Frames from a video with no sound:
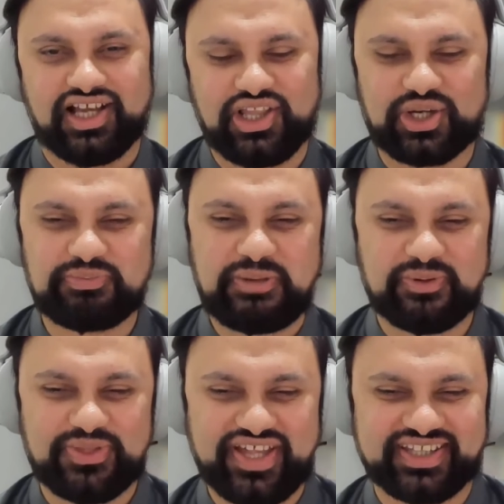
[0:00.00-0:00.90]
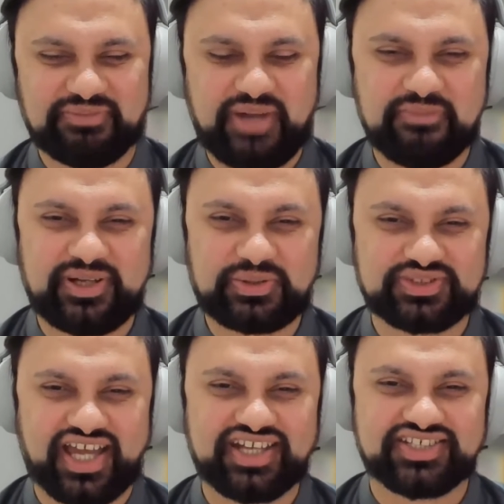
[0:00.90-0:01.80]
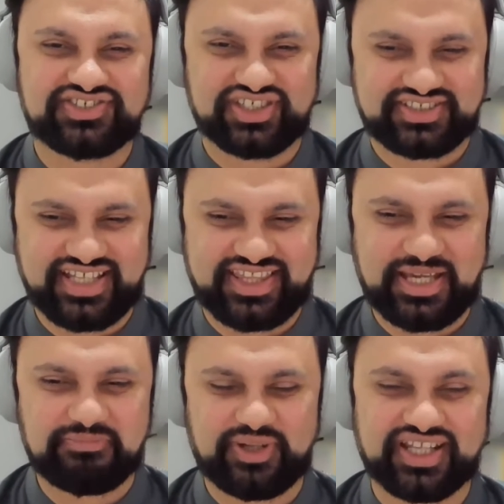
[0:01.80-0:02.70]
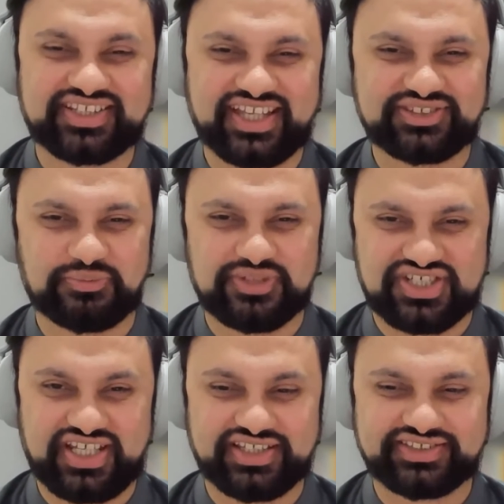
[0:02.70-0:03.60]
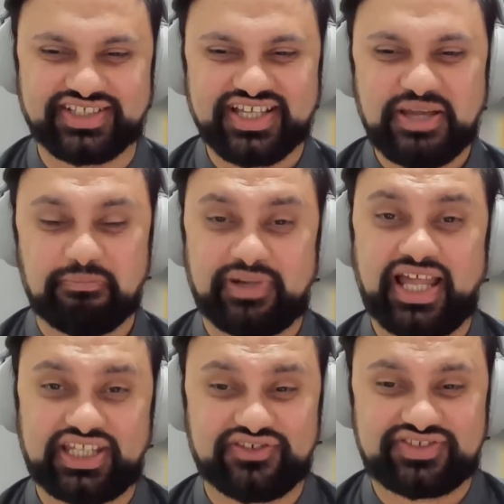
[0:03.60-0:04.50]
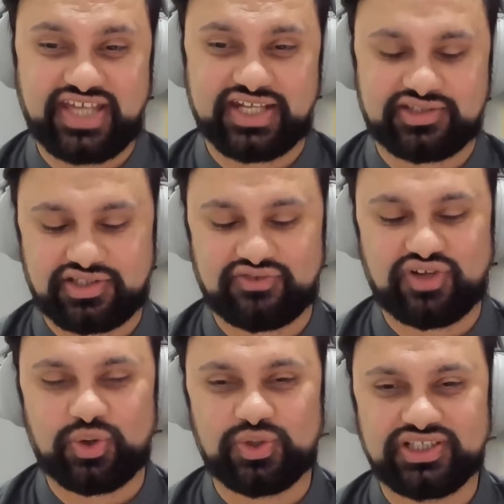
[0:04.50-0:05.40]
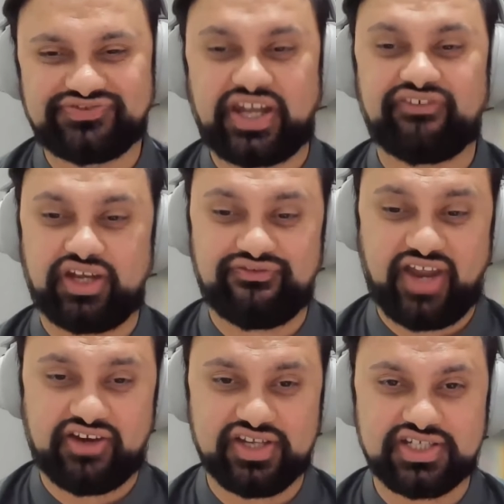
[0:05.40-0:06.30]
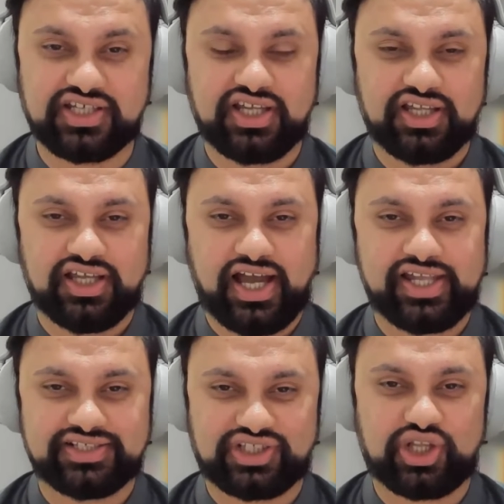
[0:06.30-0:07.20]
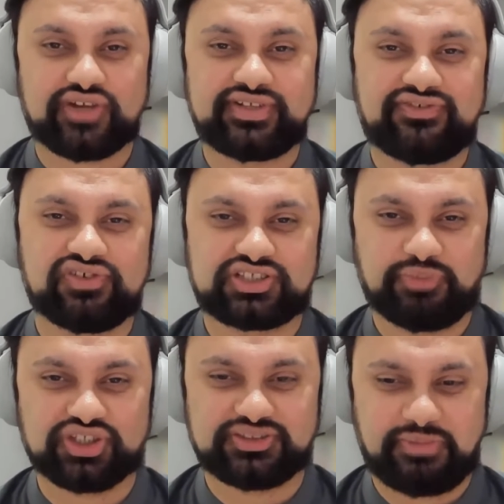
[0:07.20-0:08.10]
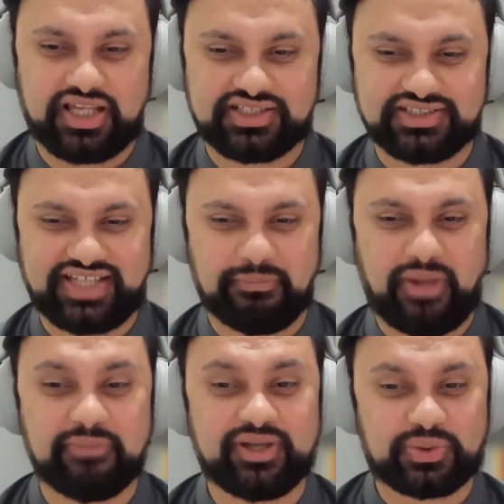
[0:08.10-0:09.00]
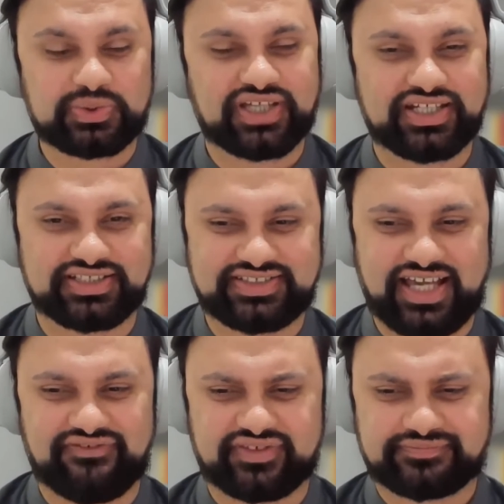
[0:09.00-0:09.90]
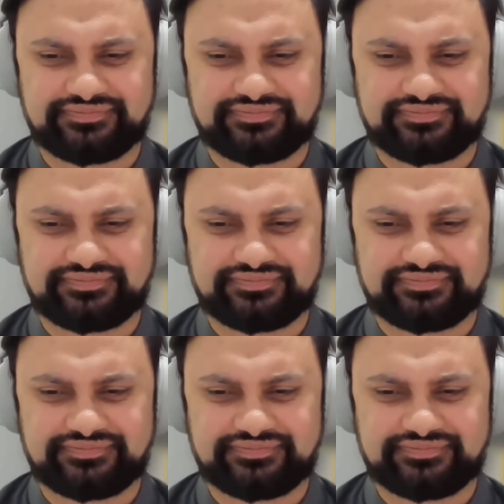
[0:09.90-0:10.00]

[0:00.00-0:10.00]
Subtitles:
A lot of people think that biomedical scientists just sit there putting things on machines, but like you've said, the role is very, very varied, and there's a lot of different responsibilities that biomedical scientists have.